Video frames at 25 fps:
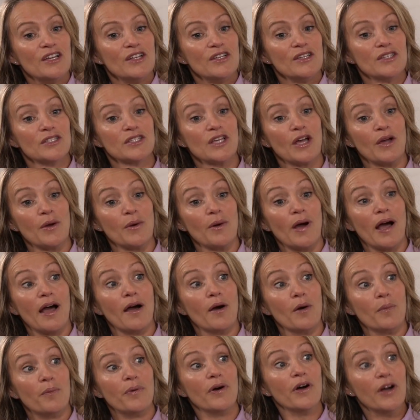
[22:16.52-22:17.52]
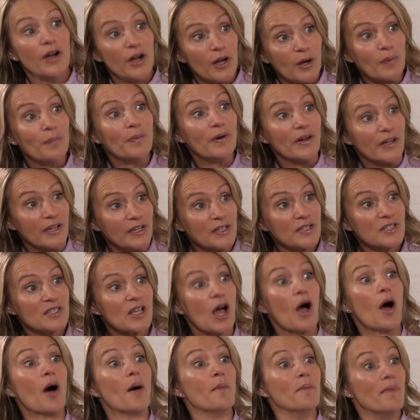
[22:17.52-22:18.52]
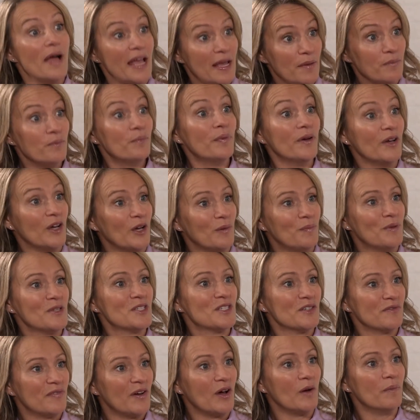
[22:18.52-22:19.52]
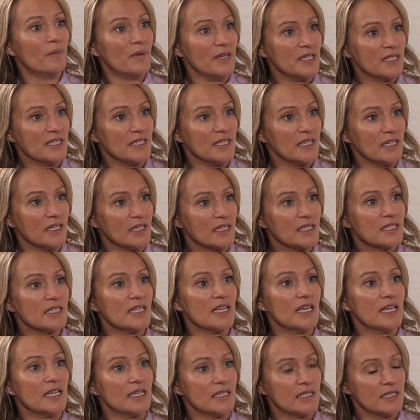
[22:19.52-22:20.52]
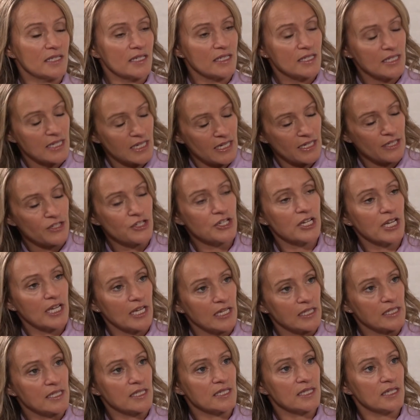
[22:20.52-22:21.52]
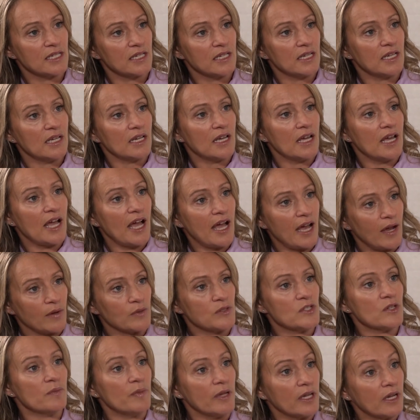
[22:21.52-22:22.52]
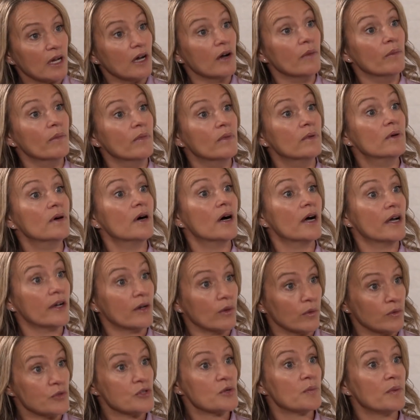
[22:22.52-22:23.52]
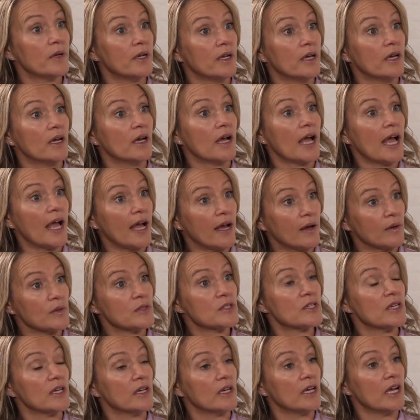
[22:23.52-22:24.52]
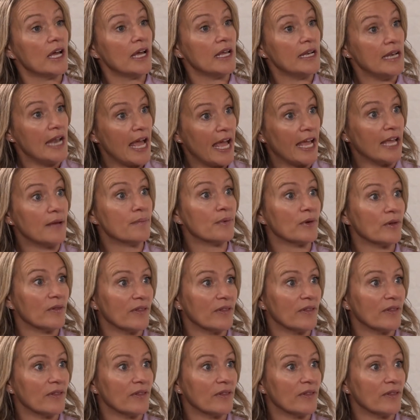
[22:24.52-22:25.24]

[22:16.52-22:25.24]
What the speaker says: So our main purpose of our business is to teach kids how to become an entrepreneur, how to enable